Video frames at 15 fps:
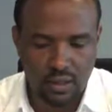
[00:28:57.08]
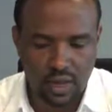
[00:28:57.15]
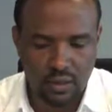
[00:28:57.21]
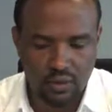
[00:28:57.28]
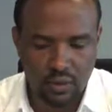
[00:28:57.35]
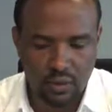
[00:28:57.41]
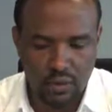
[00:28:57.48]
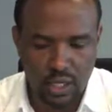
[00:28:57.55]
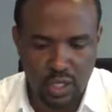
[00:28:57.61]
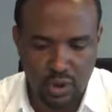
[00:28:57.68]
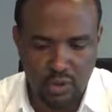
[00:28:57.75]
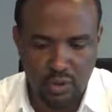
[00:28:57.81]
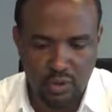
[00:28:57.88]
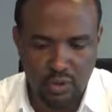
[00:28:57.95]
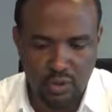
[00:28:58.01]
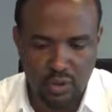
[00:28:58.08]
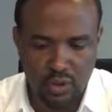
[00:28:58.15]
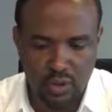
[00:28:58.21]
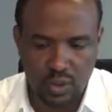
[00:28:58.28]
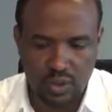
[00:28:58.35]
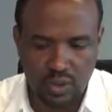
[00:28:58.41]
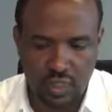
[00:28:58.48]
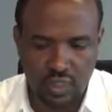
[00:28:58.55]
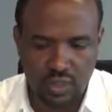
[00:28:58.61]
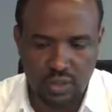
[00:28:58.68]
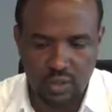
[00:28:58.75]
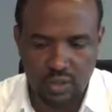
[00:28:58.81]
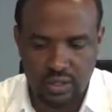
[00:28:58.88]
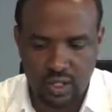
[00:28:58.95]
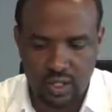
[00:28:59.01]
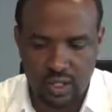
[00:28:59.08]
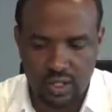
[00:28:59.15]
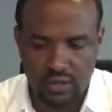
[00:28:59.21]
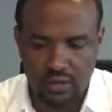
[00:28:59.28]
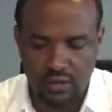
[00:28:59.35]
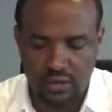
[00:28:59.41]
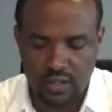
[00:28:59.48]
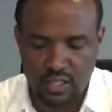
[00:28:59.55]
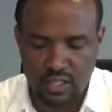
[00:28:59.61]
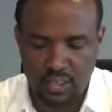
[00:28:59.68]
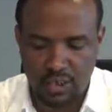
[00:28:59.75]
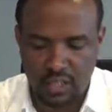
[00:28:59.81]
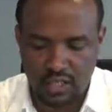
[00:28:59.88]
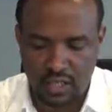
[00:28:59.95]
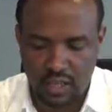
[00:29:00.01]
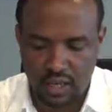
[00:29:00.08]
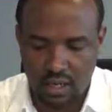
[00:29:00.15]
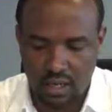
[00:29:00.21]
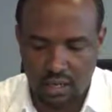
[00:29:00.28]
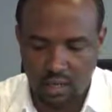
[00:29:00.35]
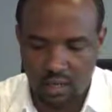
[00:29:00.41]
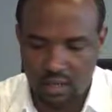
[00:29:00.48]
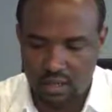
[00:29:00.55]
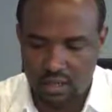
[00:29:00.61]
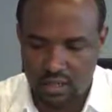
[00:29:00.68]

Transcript: have to be known so that to select even the material of